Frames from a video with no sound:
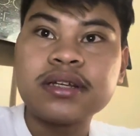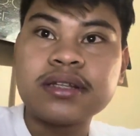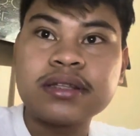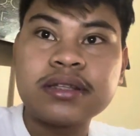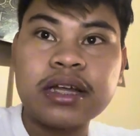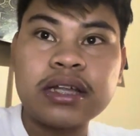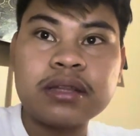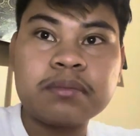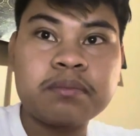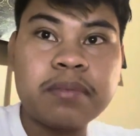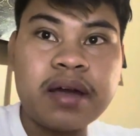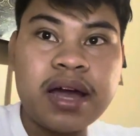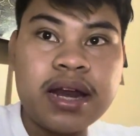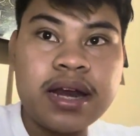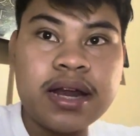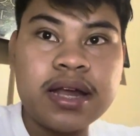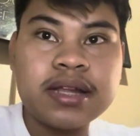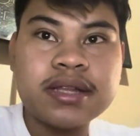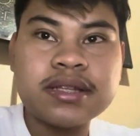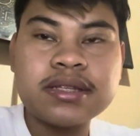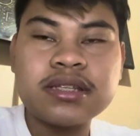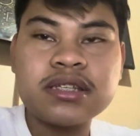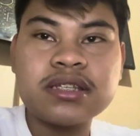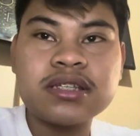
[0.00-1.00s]
that
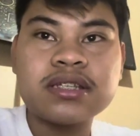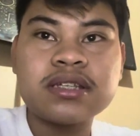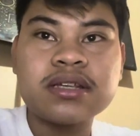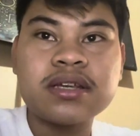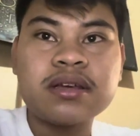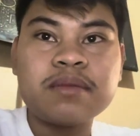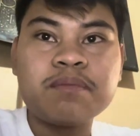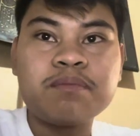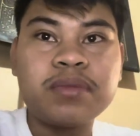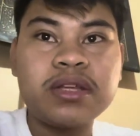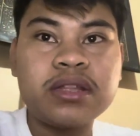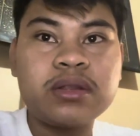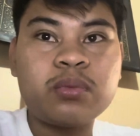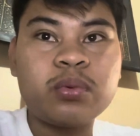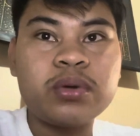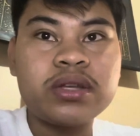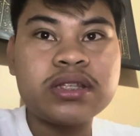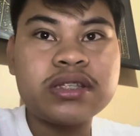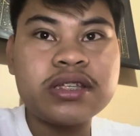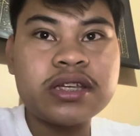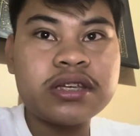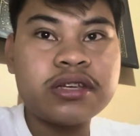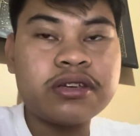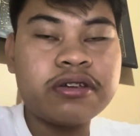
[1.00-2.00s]
balance between
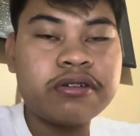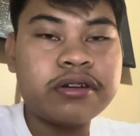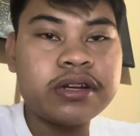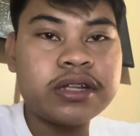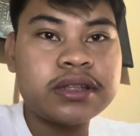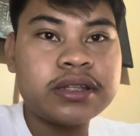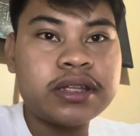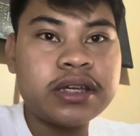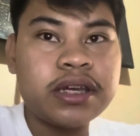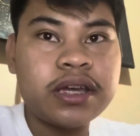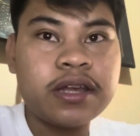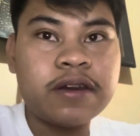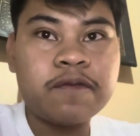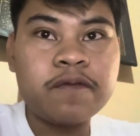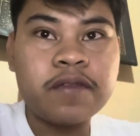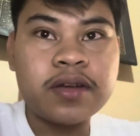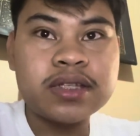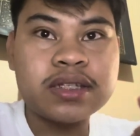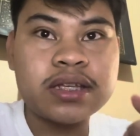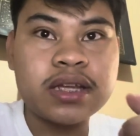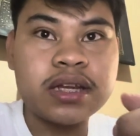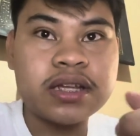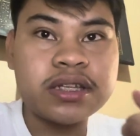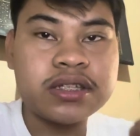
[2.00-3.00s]
security and
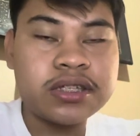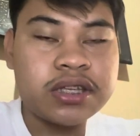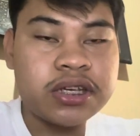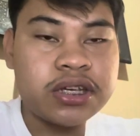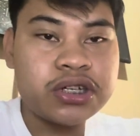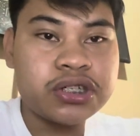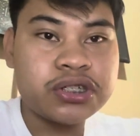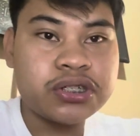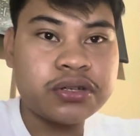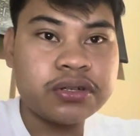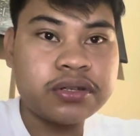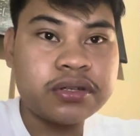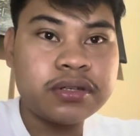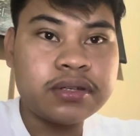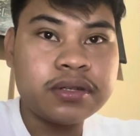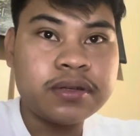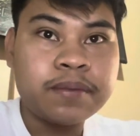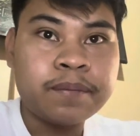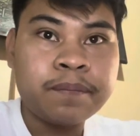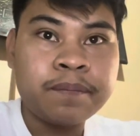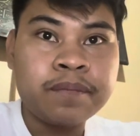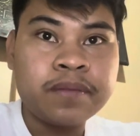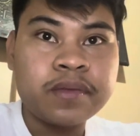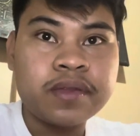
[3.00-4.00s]
facilitation
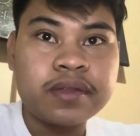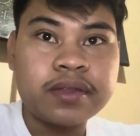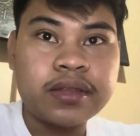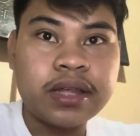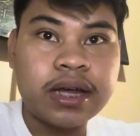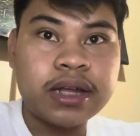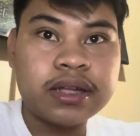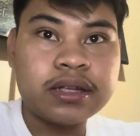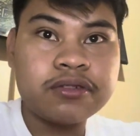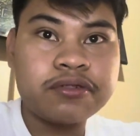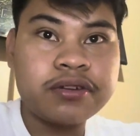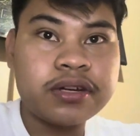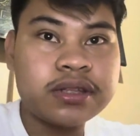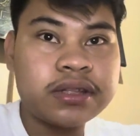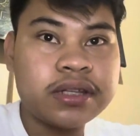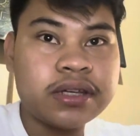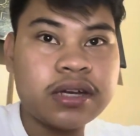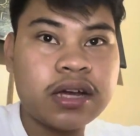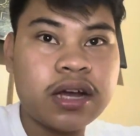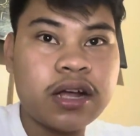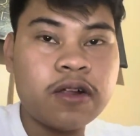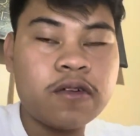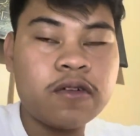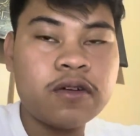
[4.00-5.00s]
that
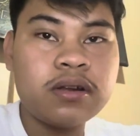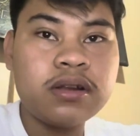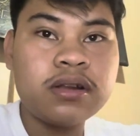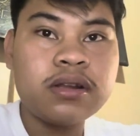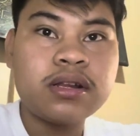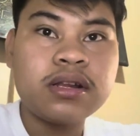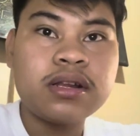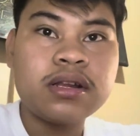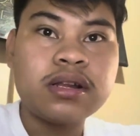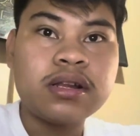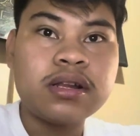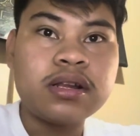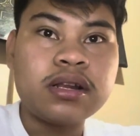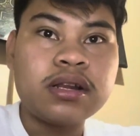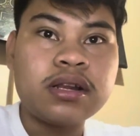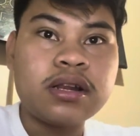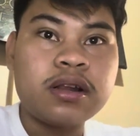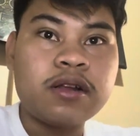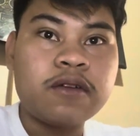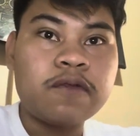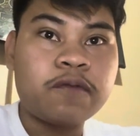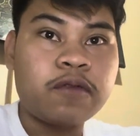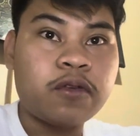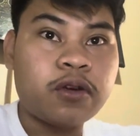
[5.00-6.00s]
critical
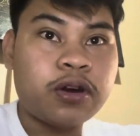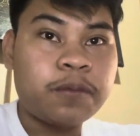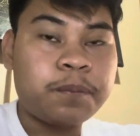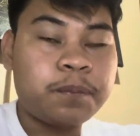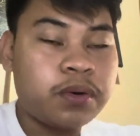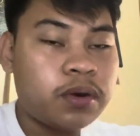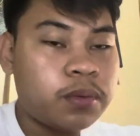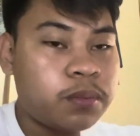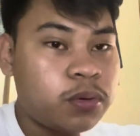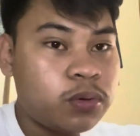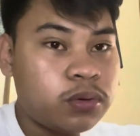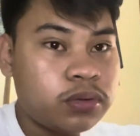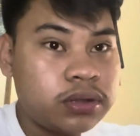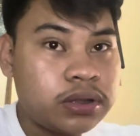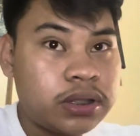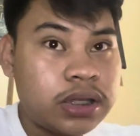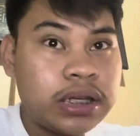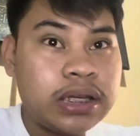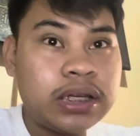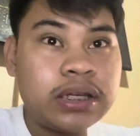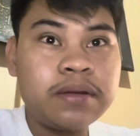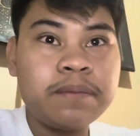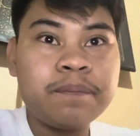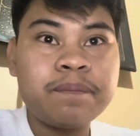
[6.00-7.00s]
for
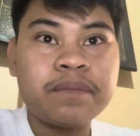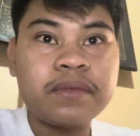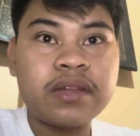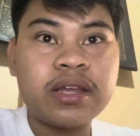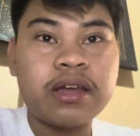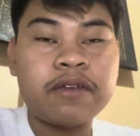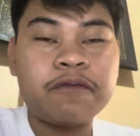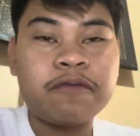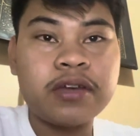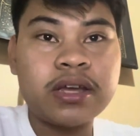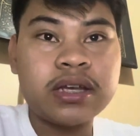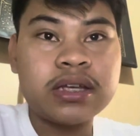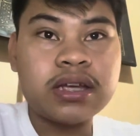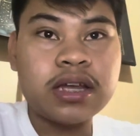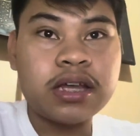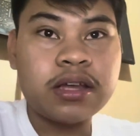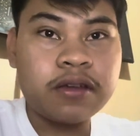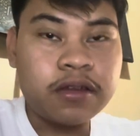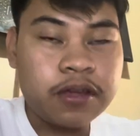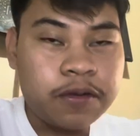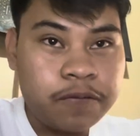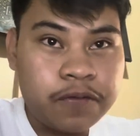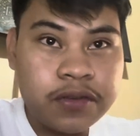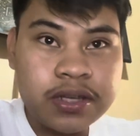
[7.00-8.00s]
promoting
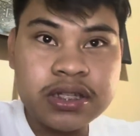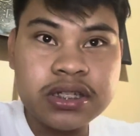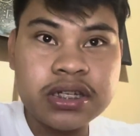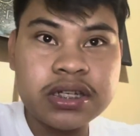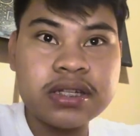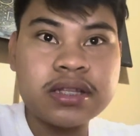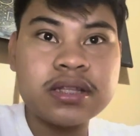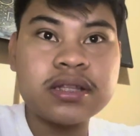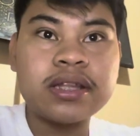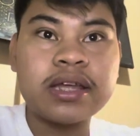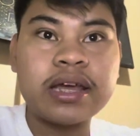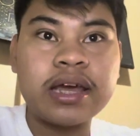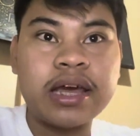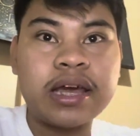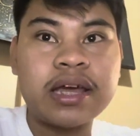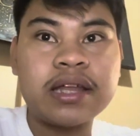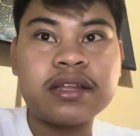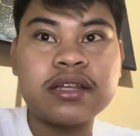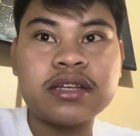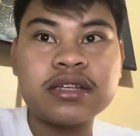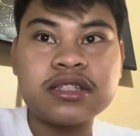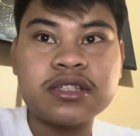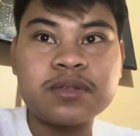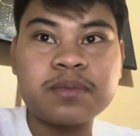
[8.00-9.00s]
efficient
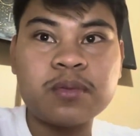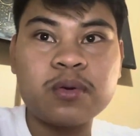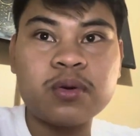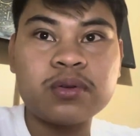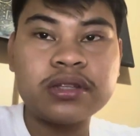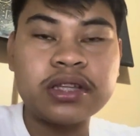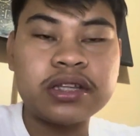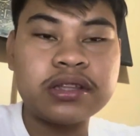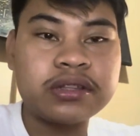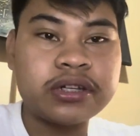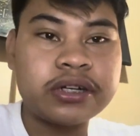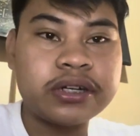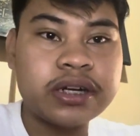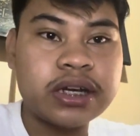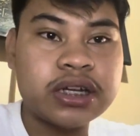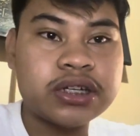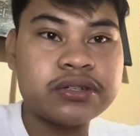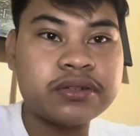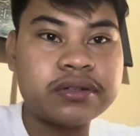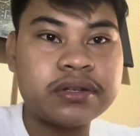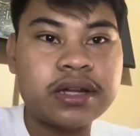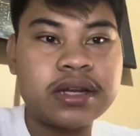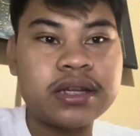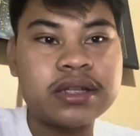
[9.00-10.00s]
and smooth
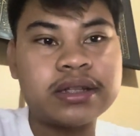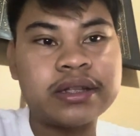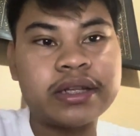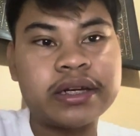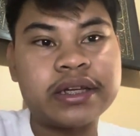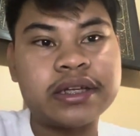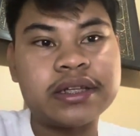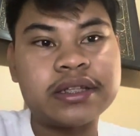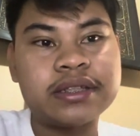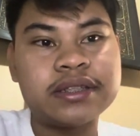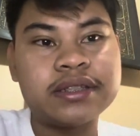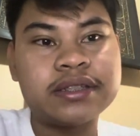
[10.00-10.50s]
international trade